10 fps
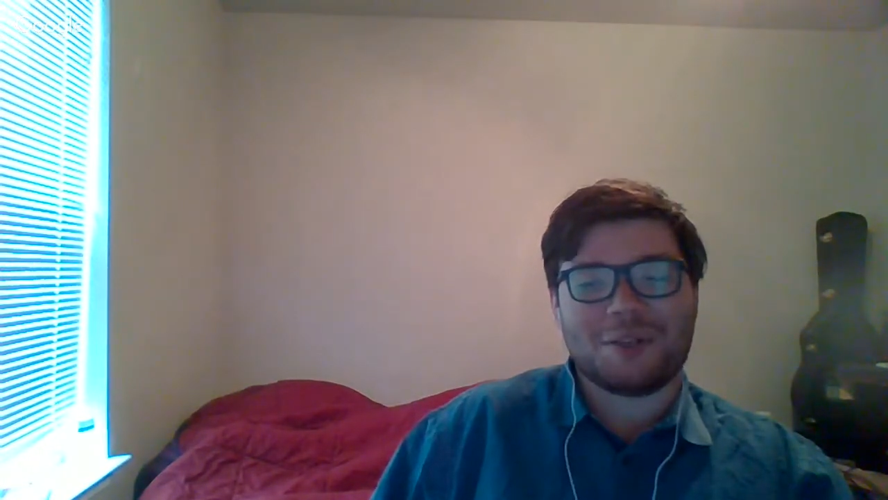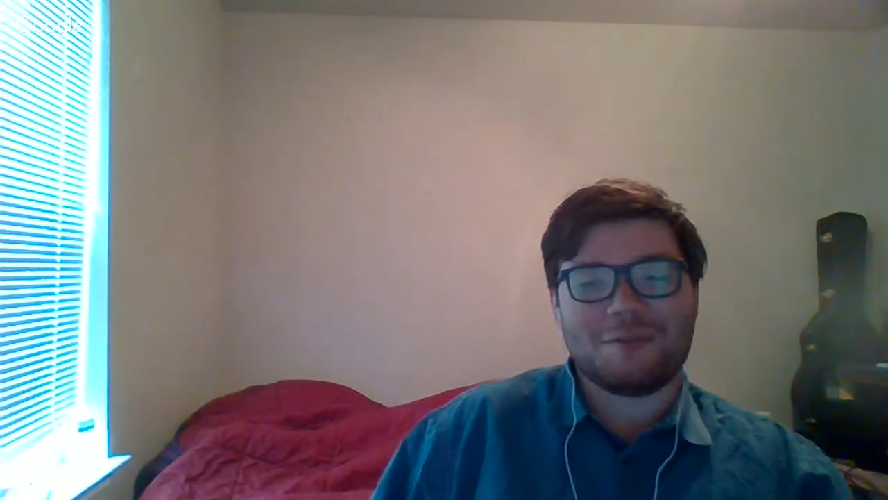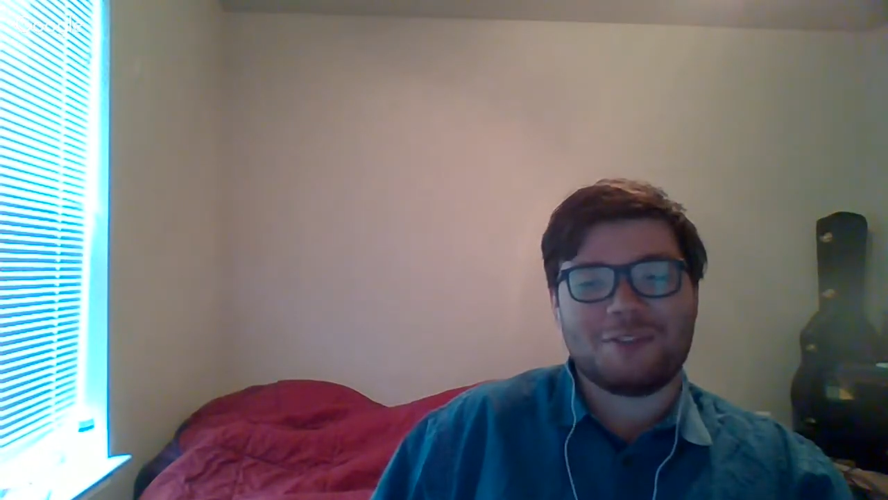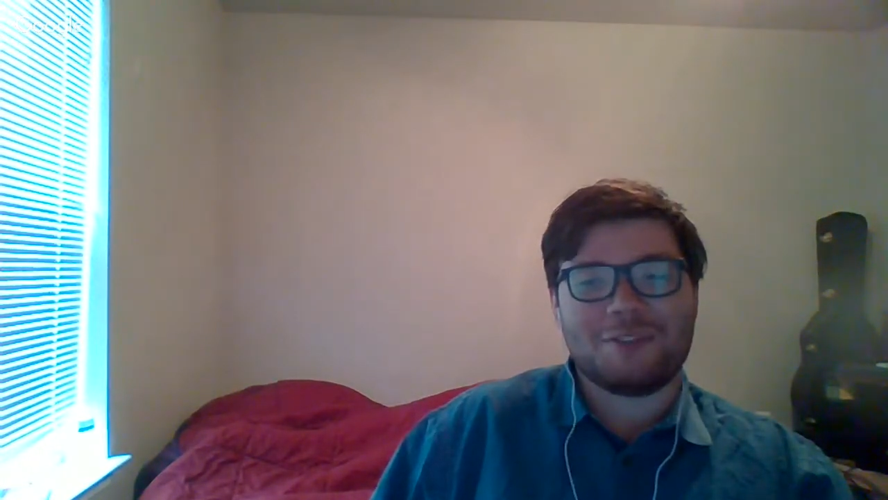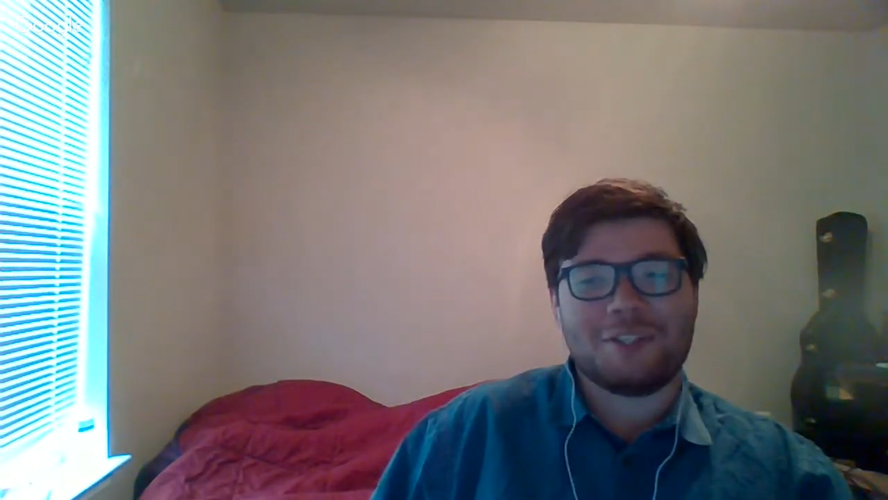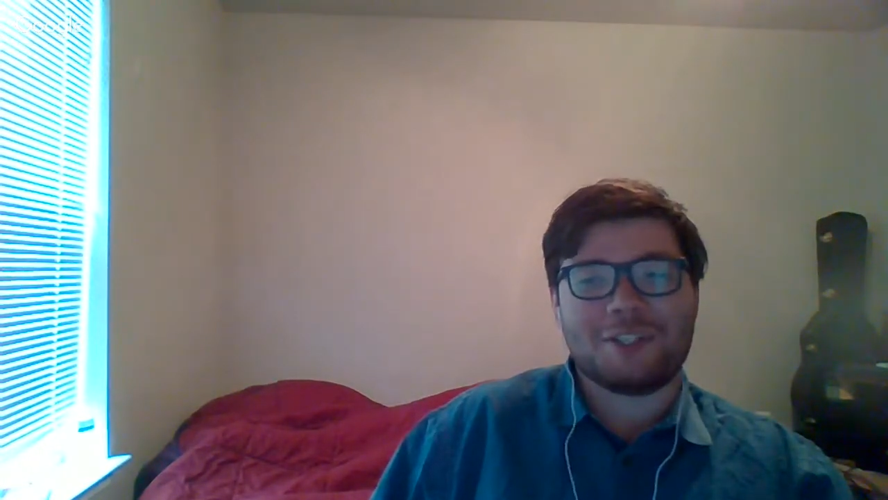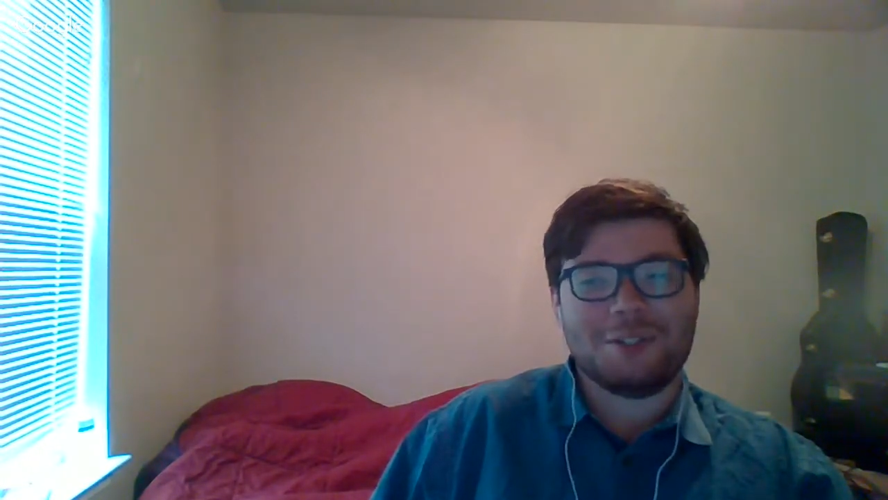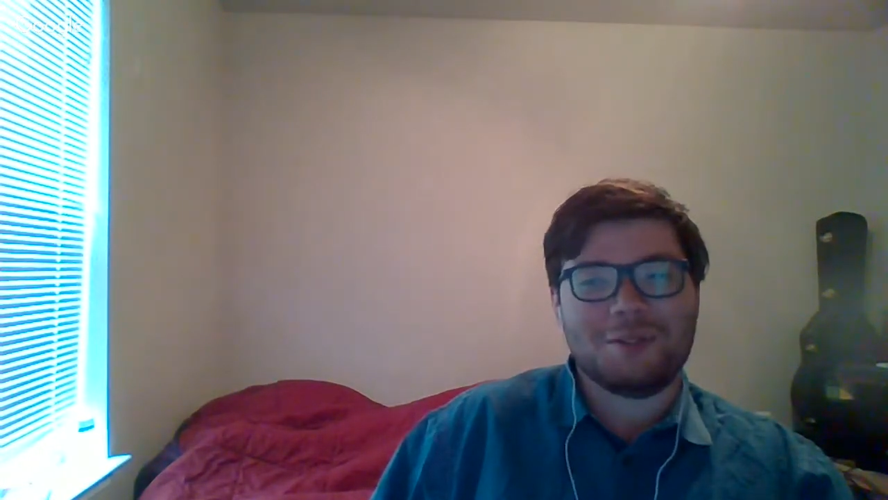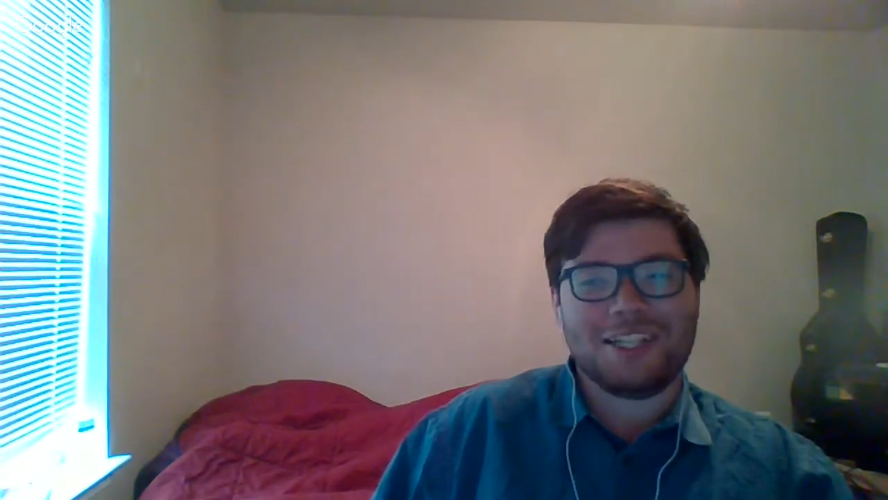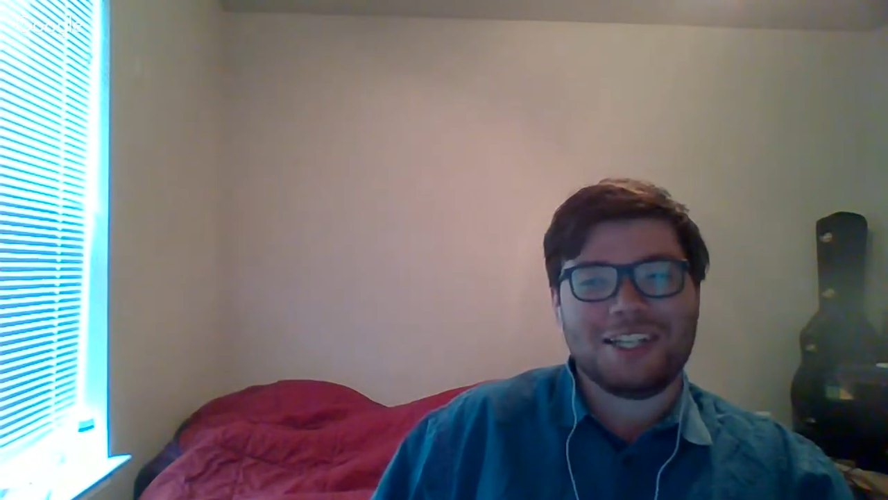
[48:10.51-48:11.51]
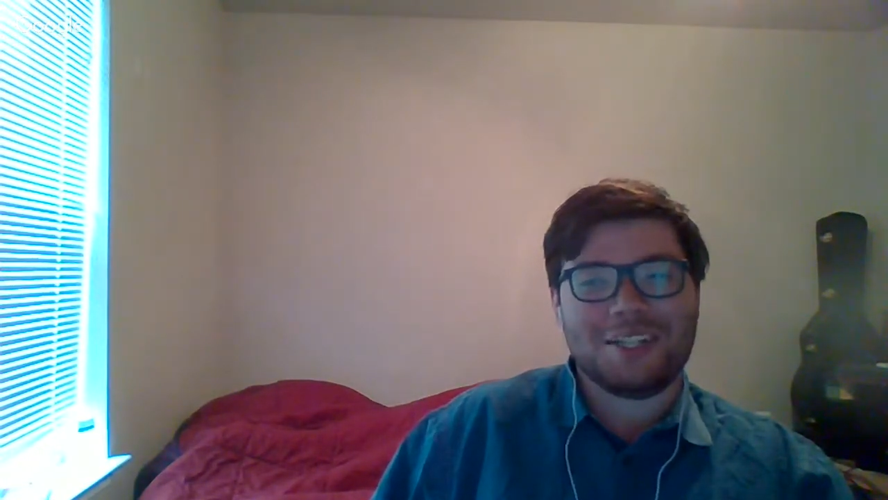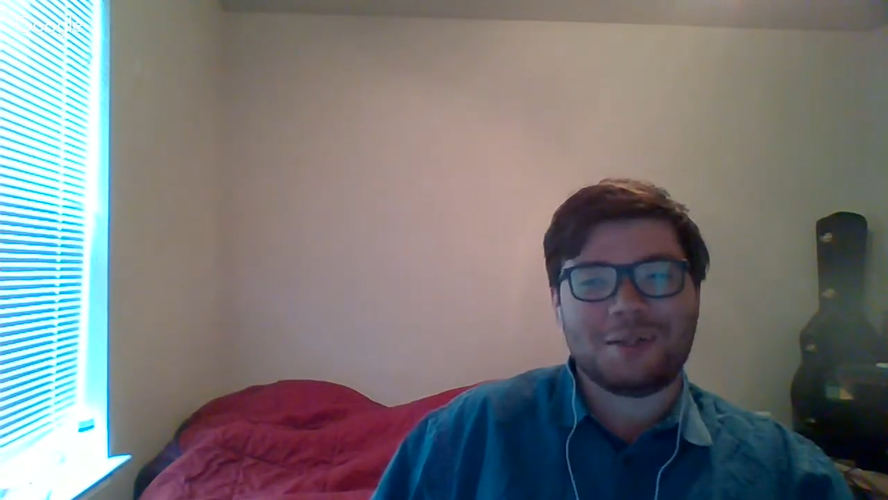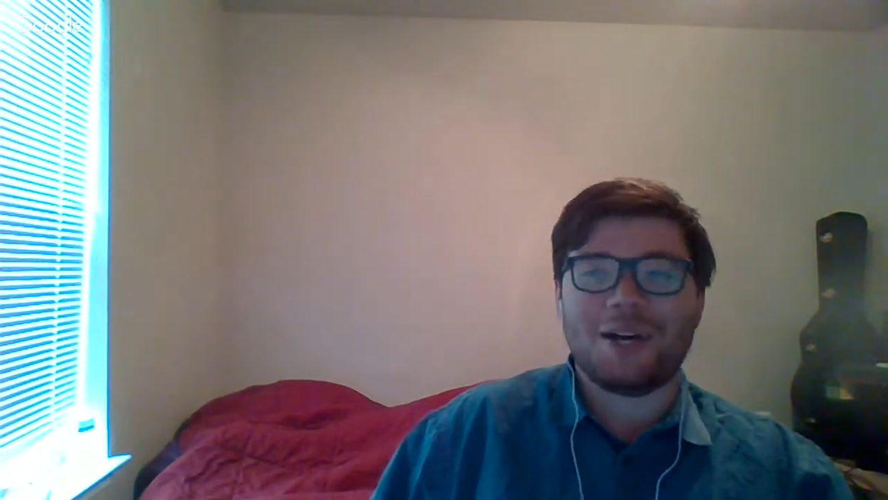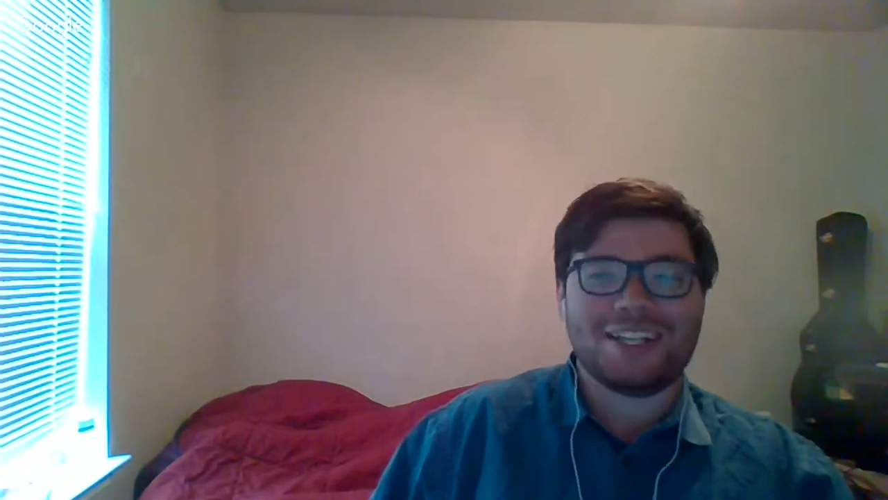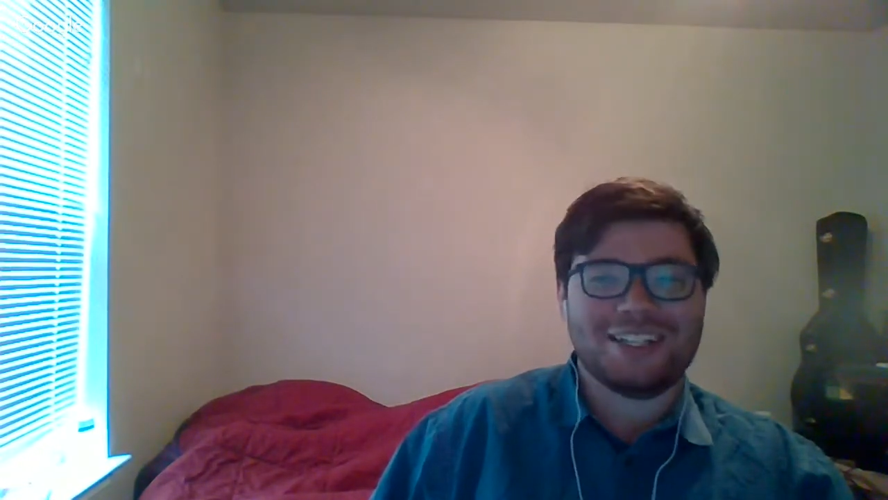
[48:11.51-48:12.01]
But if you're new here and you
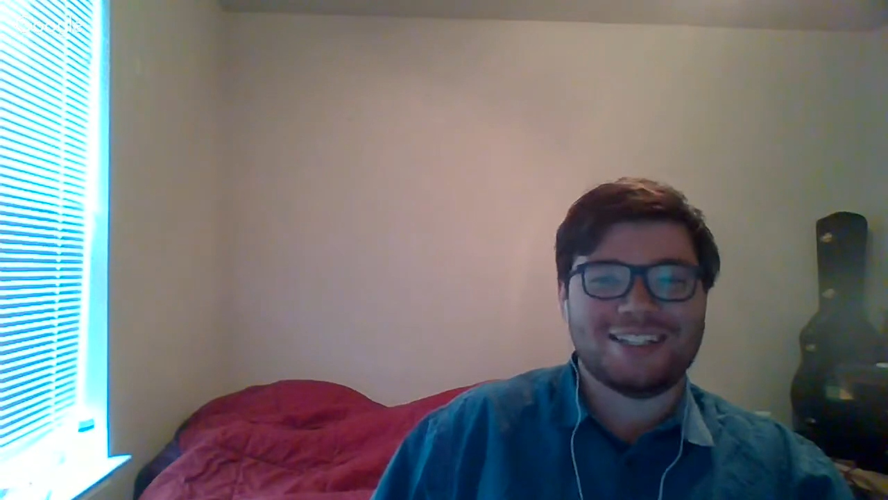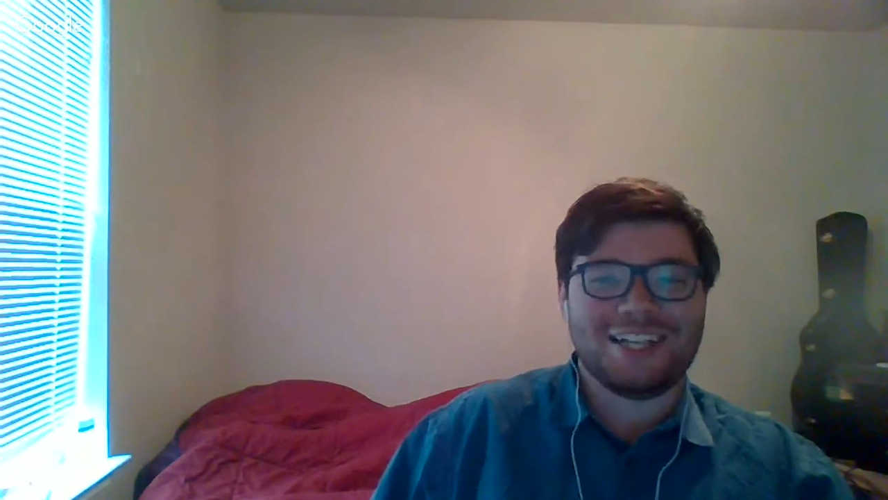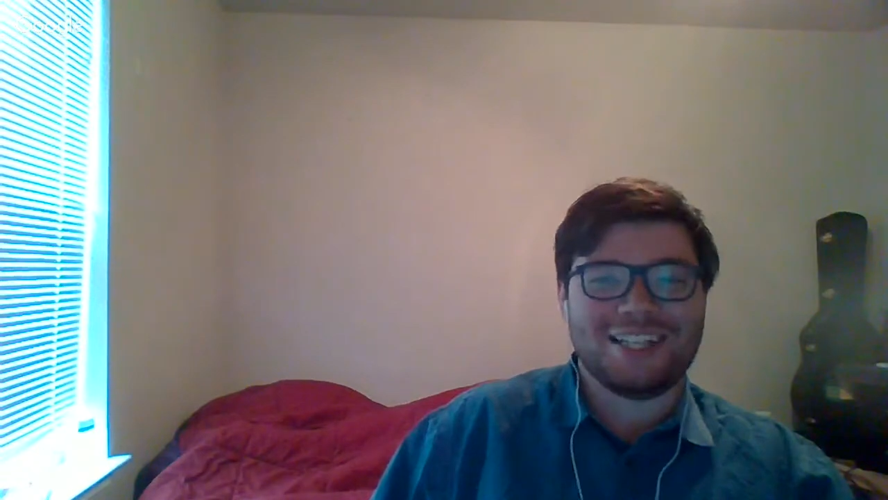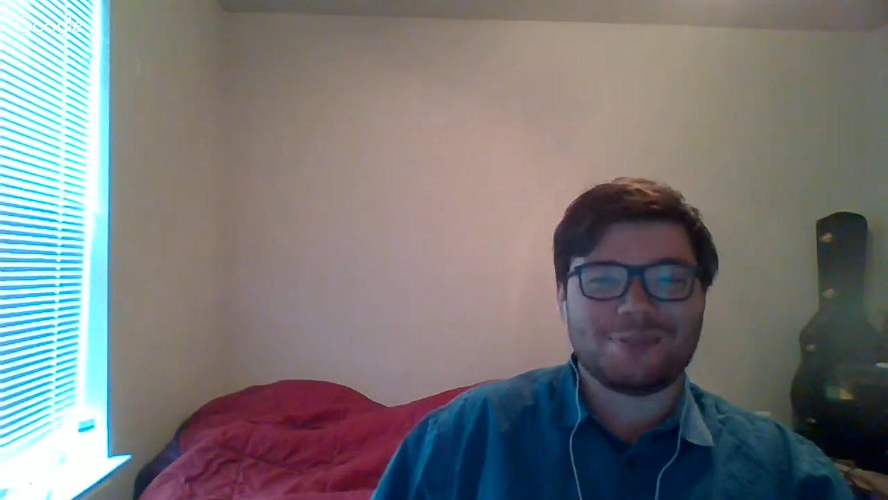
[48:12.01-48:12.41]
want to hit that